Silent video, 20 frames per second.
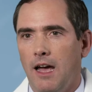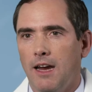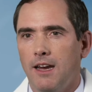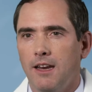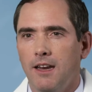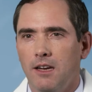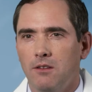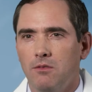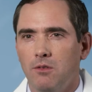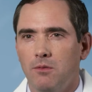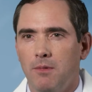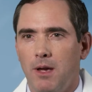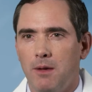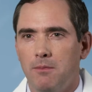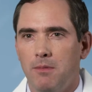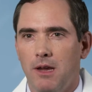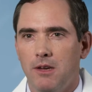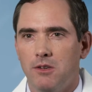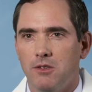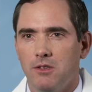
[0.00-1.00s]
I connect with my
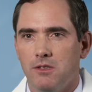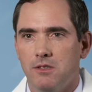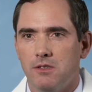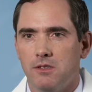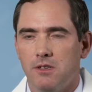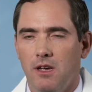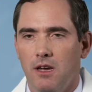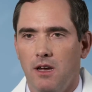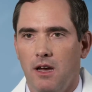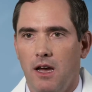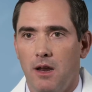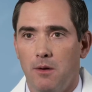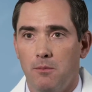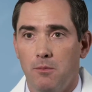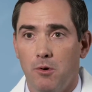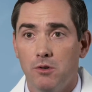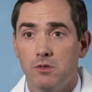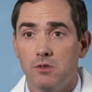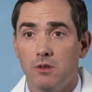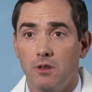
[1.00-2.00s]
patients uh, on a
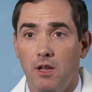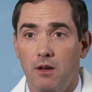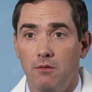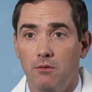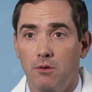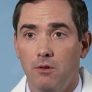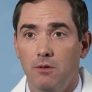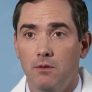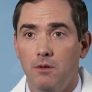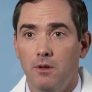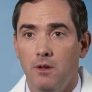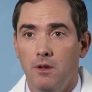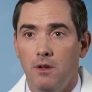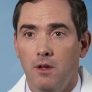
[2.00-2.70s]
personal level